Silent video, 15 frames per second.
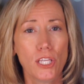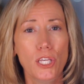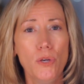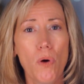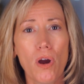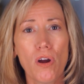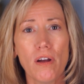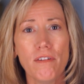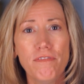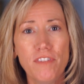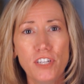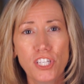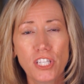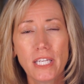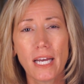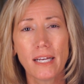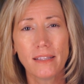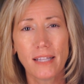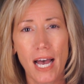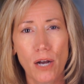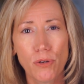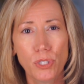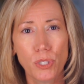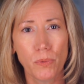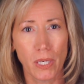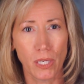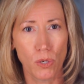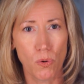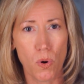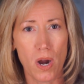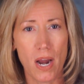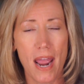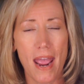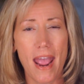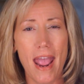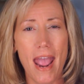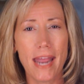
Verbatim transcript: You are officially allowed to ignore